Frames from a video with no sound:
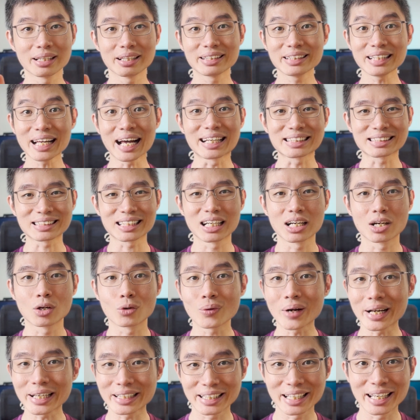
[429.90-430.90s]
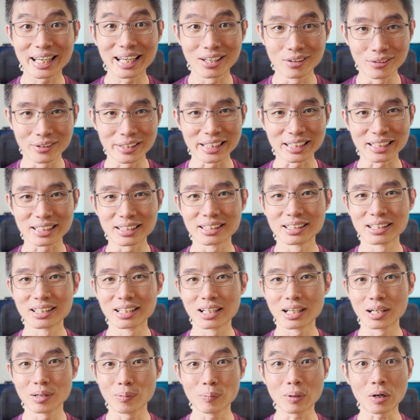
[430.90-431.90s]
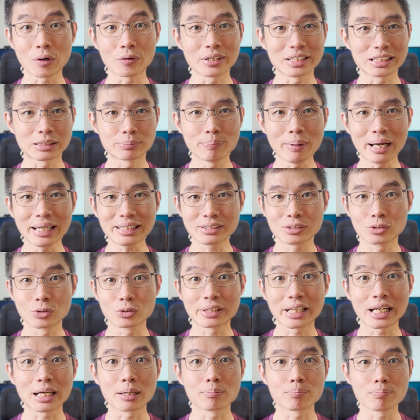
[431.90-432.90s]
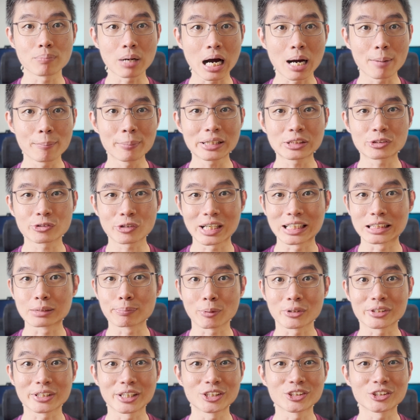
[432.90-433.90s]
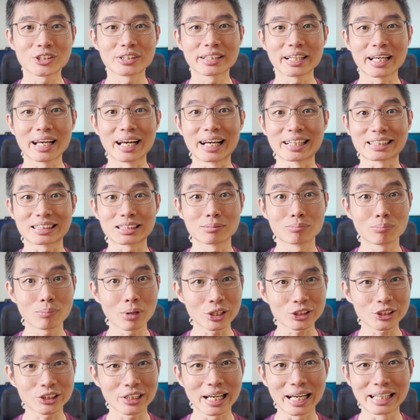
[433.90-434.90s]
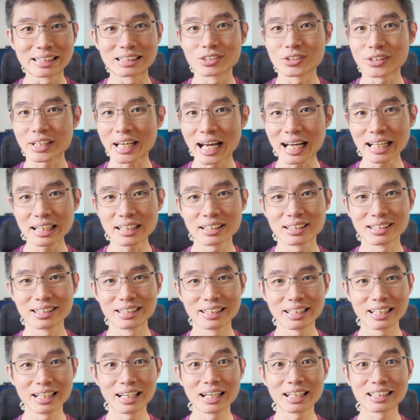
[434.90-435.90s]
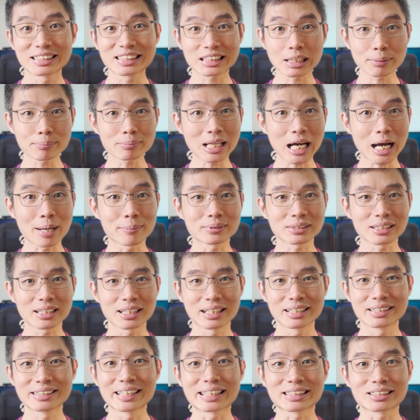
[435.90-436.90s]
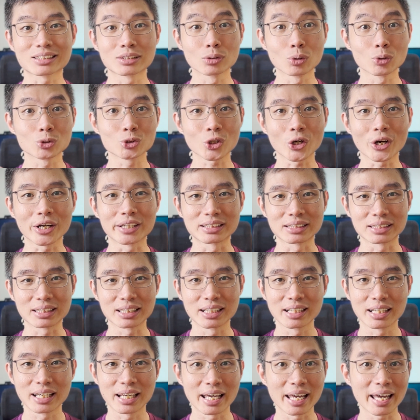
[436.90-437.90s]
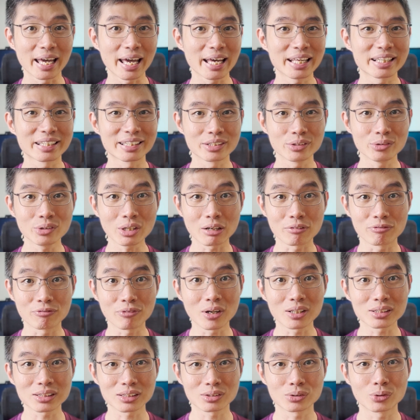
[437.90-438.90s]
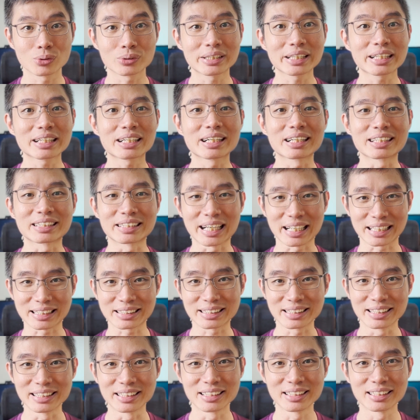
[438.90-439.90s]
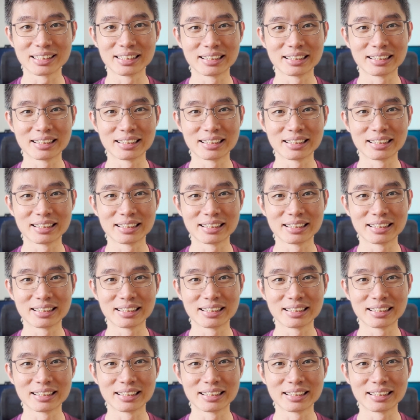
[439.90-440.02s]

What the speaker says: Next, ride hailing. While it's best to take public transportation as much as you can, sometimes there's no choice and you are forced to take a taxi.